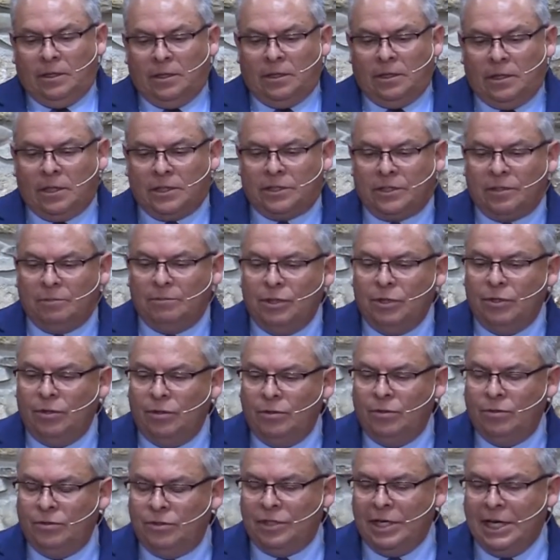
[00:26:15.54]
uh, some
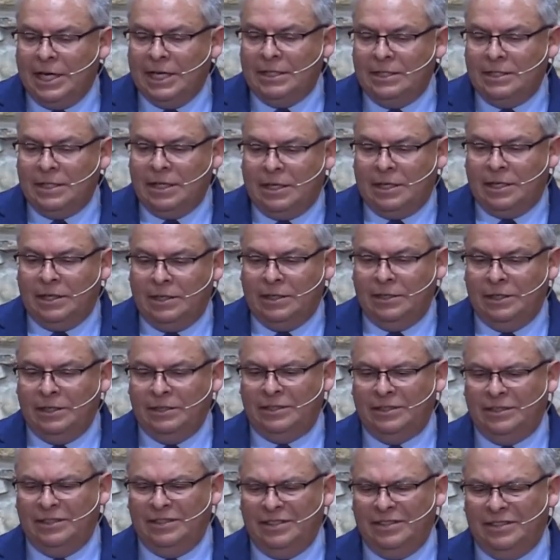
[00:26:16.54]
news that uh,
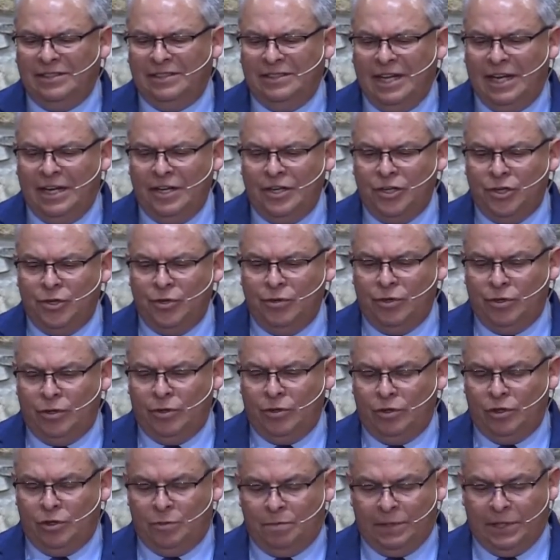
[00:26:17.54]
it's, it's not new
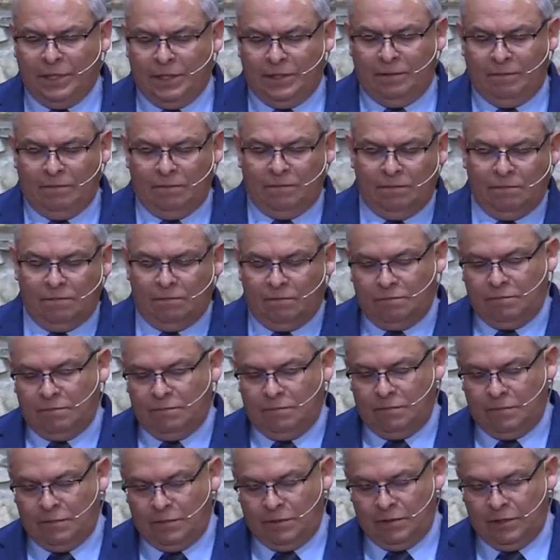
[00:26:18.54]
news, but
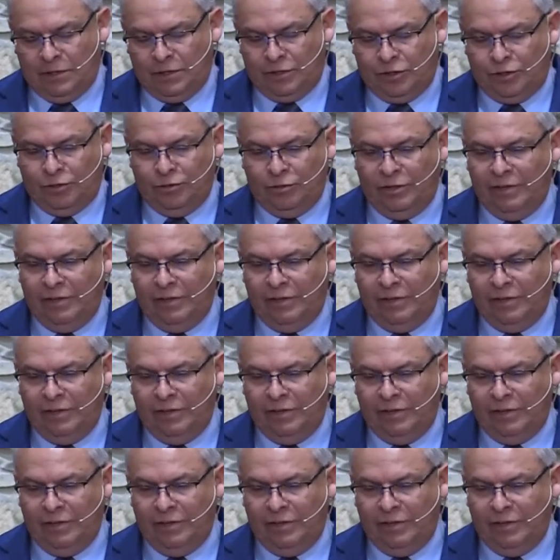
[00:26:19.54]
there's new